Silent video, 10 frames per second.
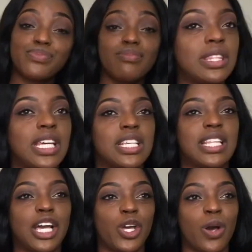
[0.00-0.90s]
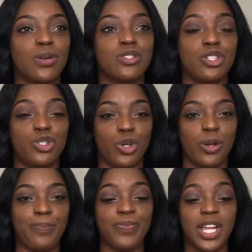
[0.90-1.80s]
One things that girls do
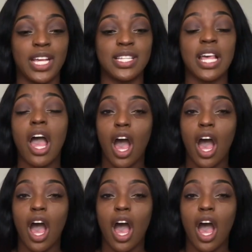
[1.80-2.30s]
is